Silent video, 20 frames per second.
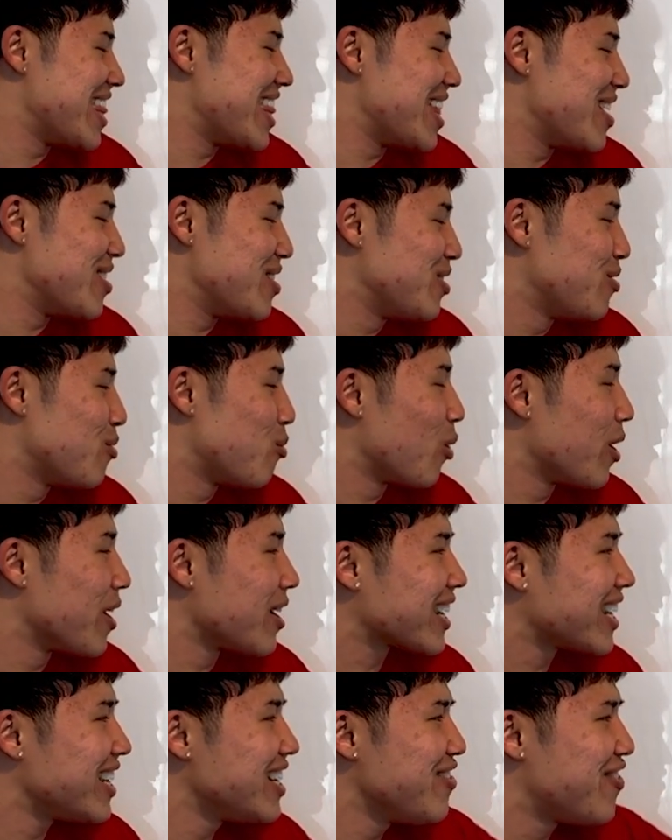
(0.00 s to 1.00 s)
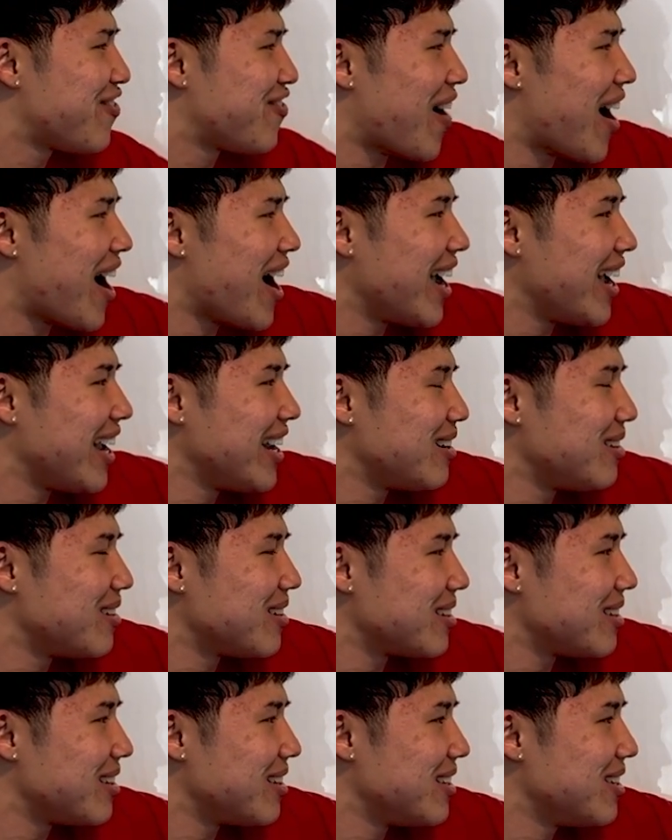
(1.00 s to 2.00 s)
can you find
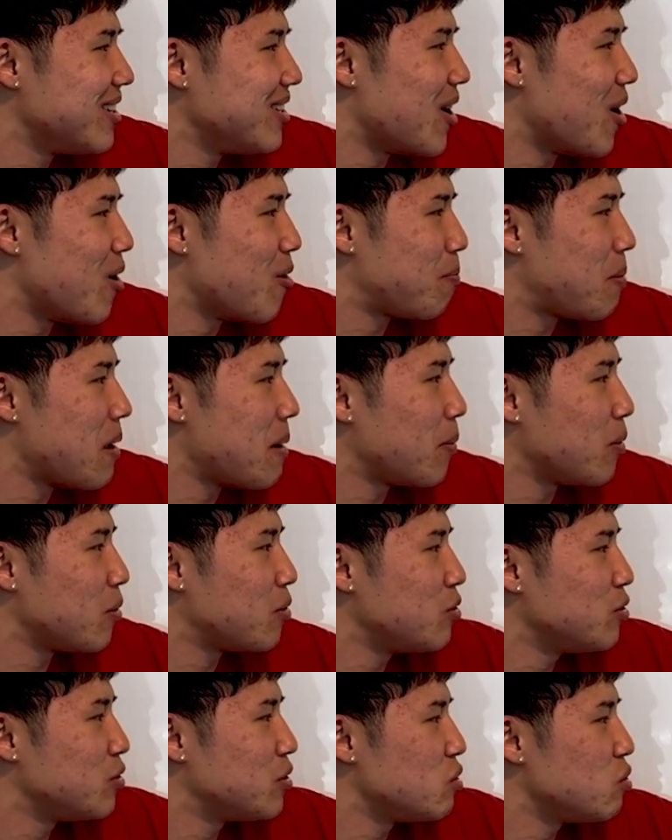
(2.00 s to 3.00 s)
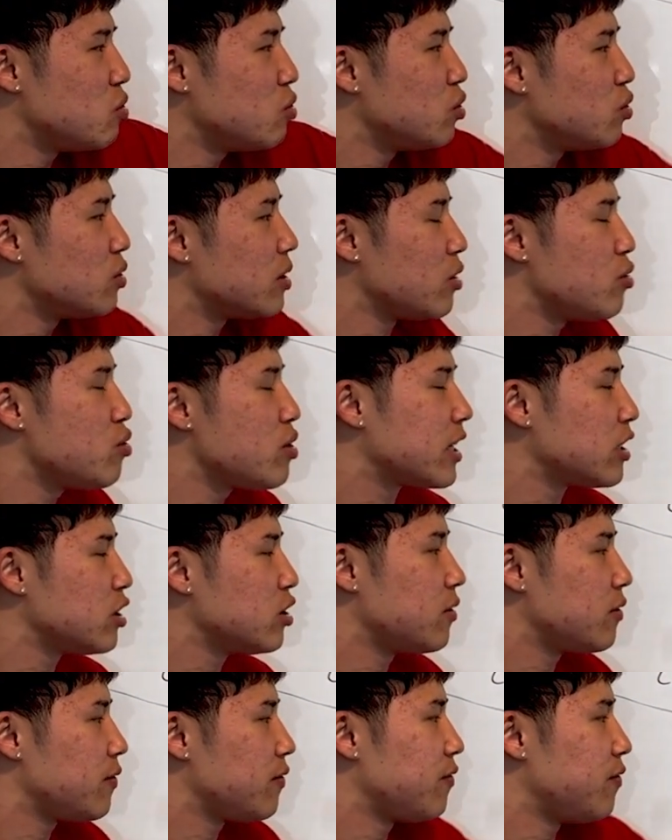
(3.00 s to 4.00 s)
people who do that, who can
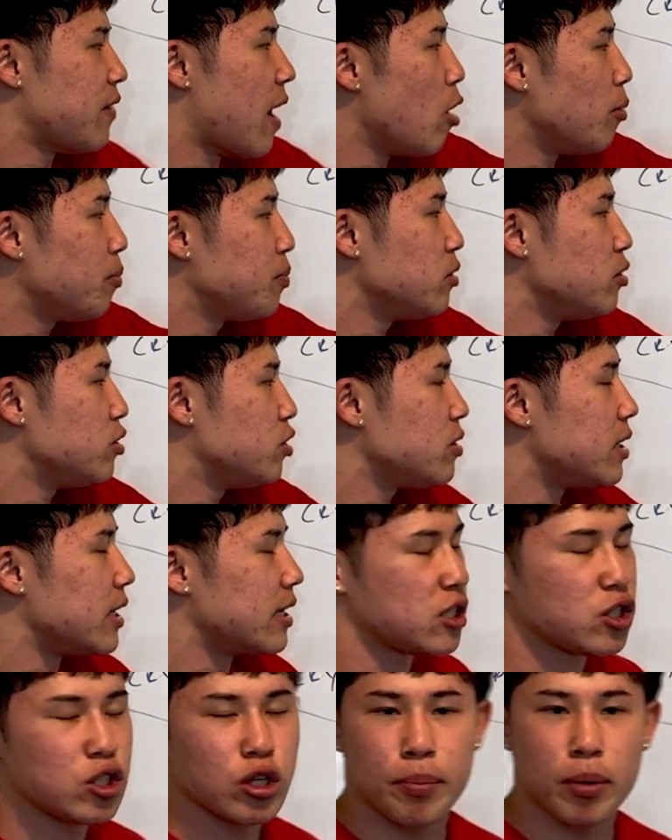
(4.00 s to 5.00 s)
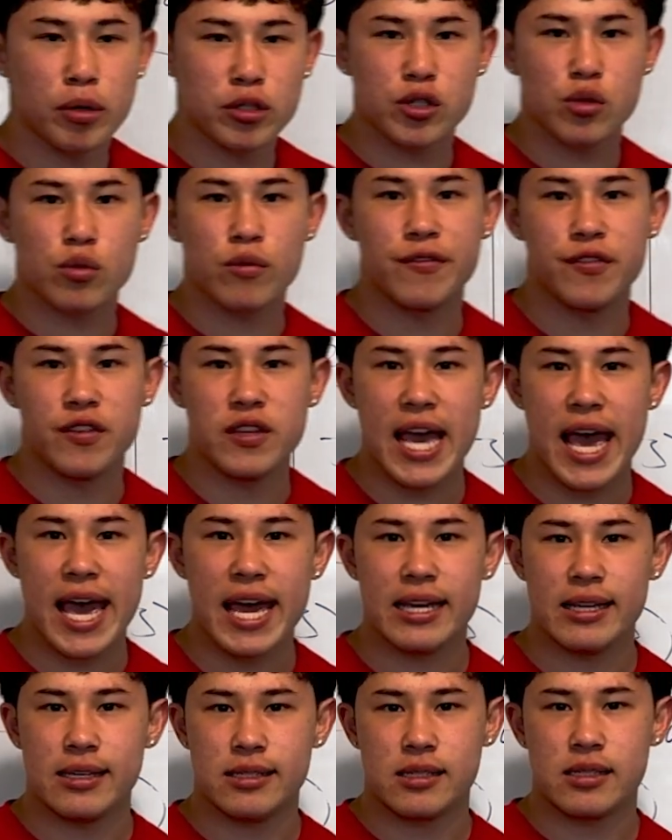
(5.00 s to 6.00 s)
help you do this? Your personal
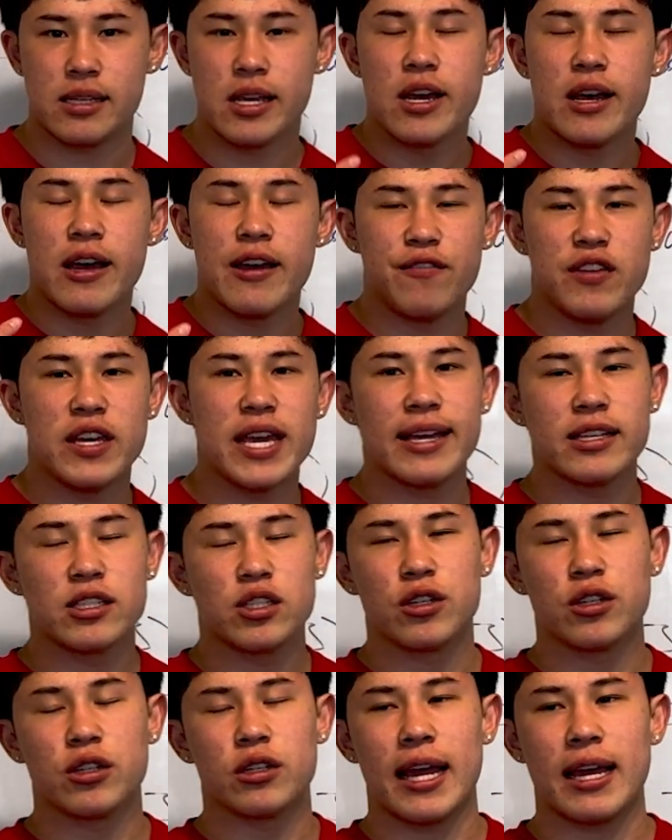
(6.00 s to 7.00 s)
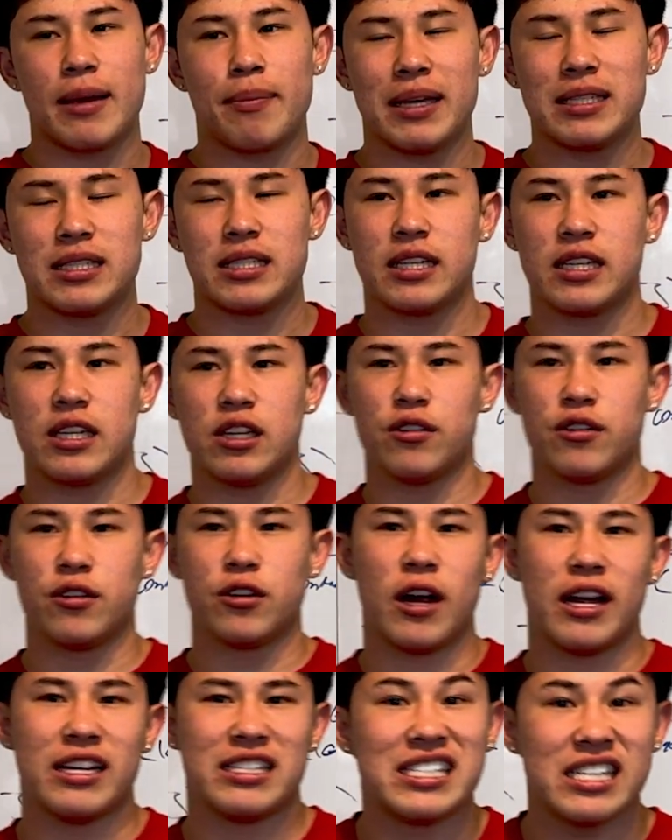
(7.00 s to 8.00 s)
VAs. VAs are like basically your
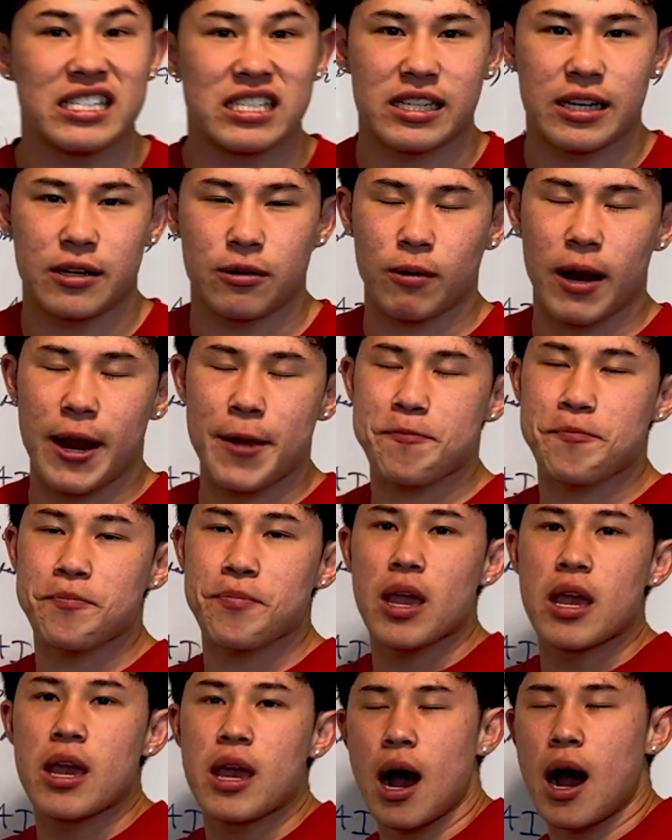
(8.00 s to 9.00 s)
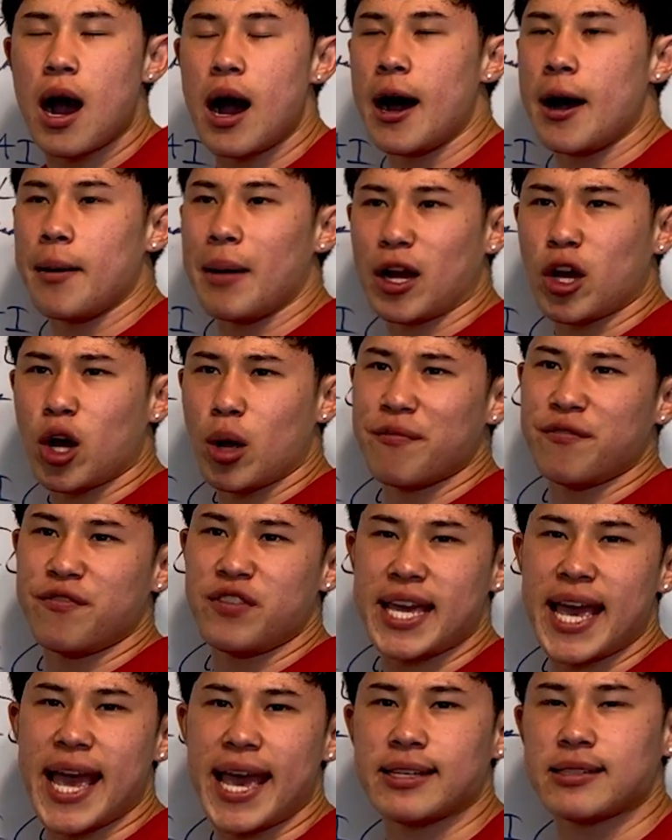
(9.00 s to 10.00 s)
assistant, right? I call them
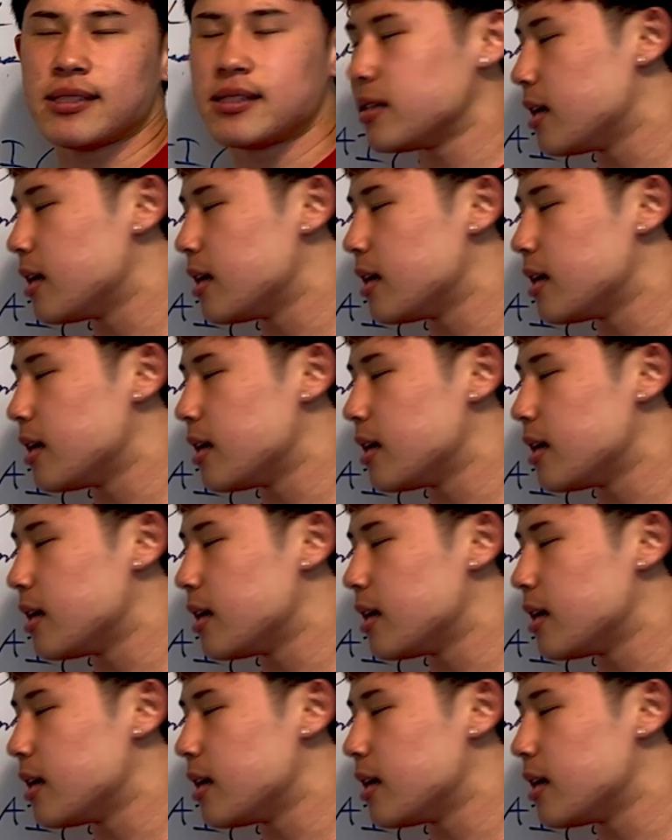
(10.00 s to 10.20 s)
VAs.